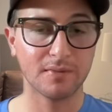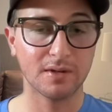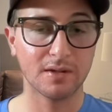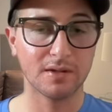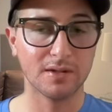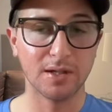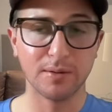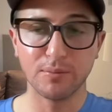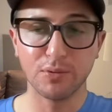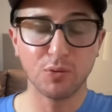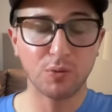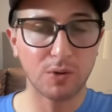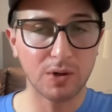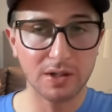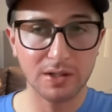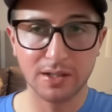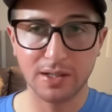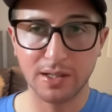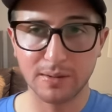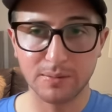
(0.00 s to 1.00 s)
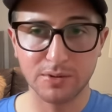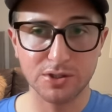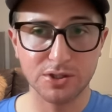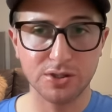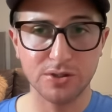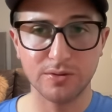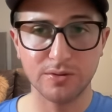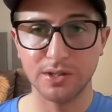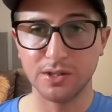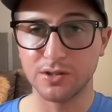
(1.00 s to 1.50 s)
number one and number
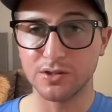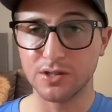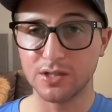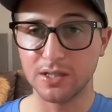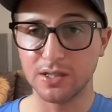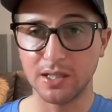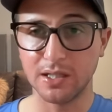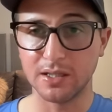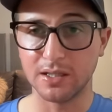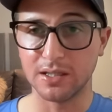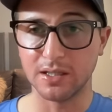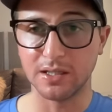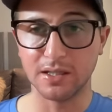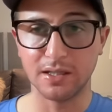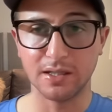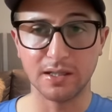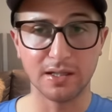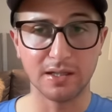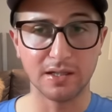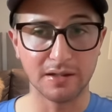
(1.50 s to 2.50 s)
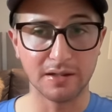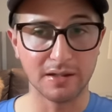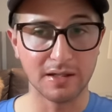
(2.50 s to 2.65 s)
two in the